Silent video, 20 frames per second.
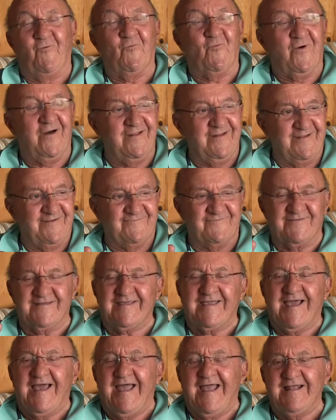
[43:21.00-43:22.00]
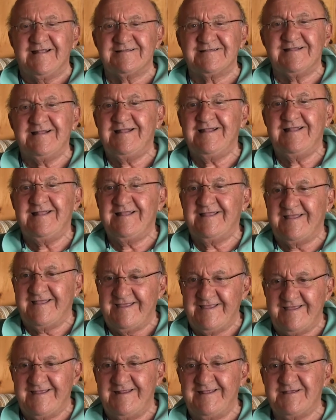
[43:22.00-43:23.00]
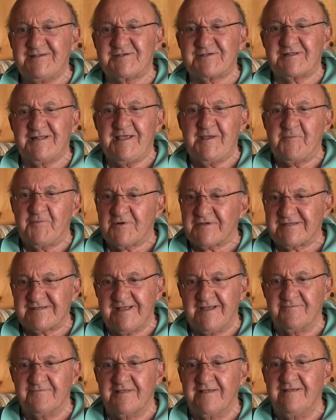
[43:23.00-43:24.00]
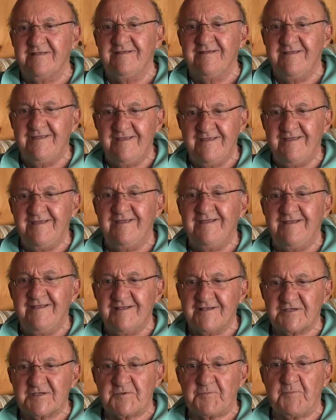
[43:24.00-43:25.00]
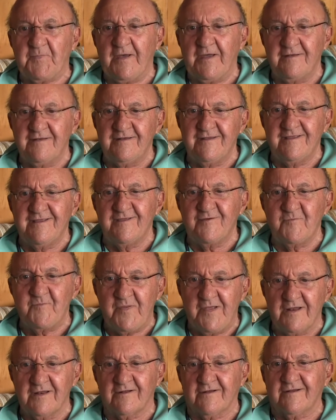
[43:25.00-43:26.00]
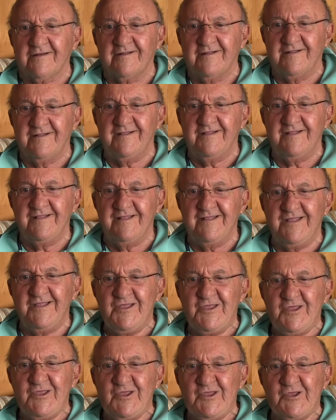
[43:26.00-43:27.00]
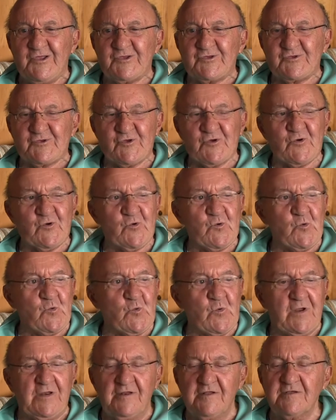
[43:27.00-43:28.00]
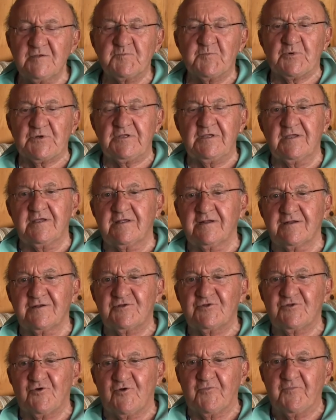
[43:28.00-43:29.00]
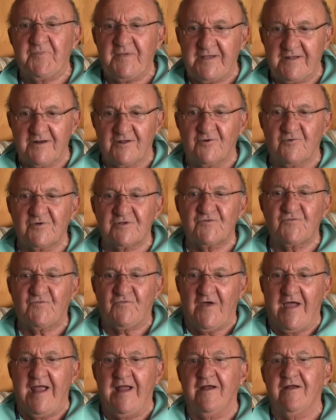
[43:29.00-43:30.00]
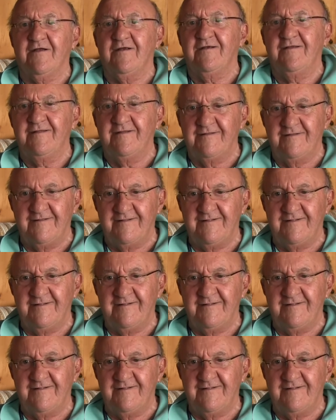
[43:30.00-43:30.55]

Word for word: one of the guys in his sleep or something spun the impeller. So when this particular torpedo was fired,